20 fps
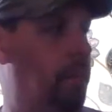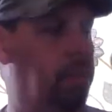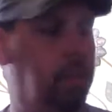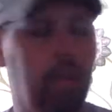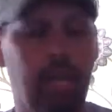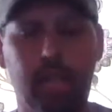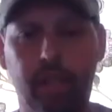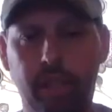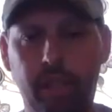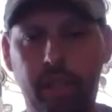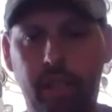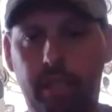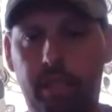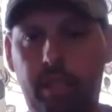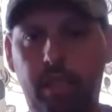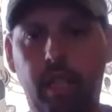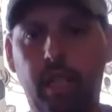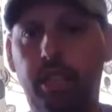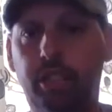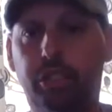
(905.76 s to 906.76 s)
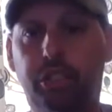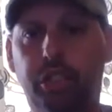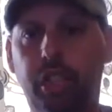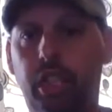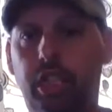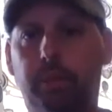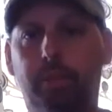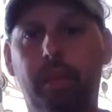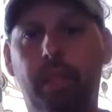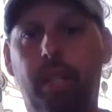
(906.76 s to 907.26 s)
play this,
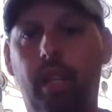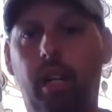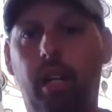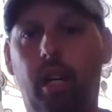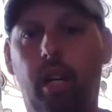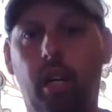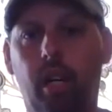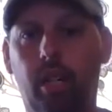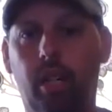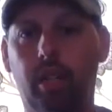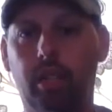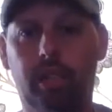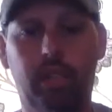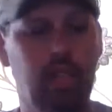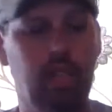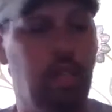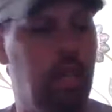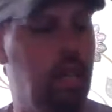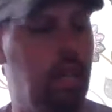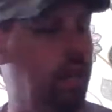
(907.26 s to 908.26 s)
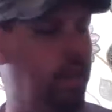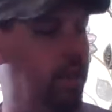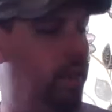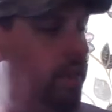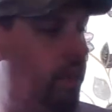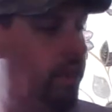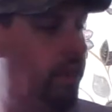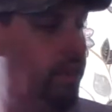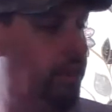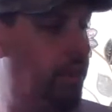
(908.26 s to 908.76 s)
just because they're
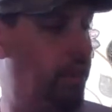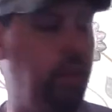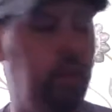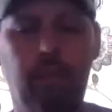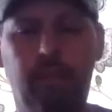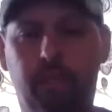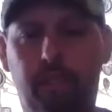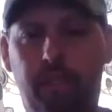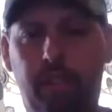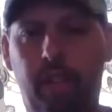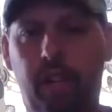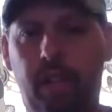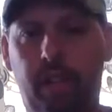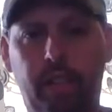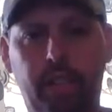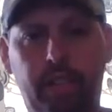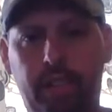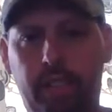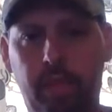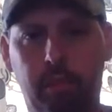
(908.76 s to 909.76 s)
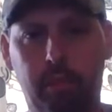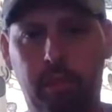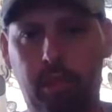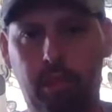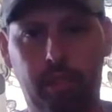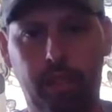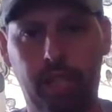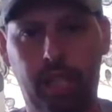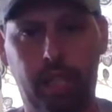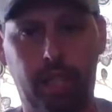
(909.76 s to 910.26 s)
two very similar
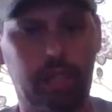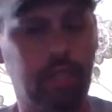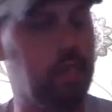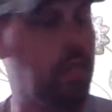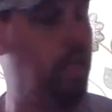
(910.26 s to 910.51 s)
necks,